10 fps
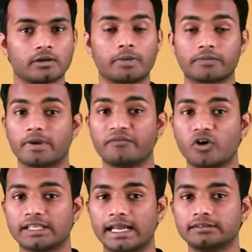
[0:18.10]
But
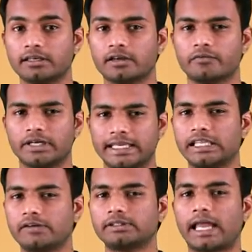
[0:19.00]
before that, we are
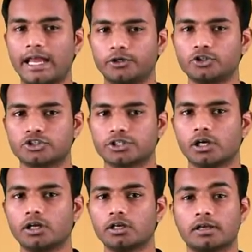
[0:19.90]
dealing with hydrogen
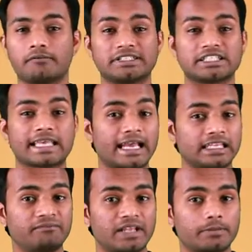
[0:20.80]
here, which is
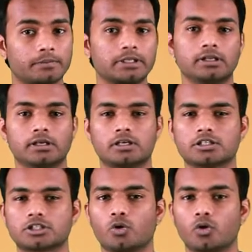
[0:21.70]
highly flammable,
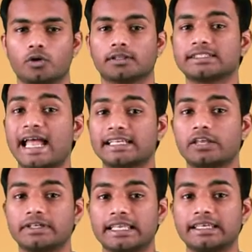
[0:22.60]
so this
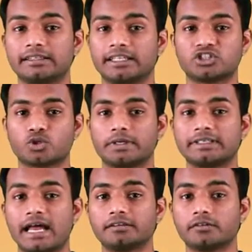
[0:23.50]
activity needs to
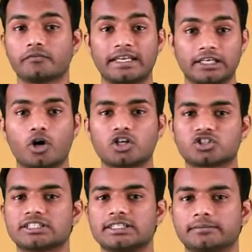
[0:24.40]
be done very
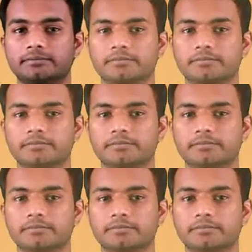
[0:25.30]
cautiously.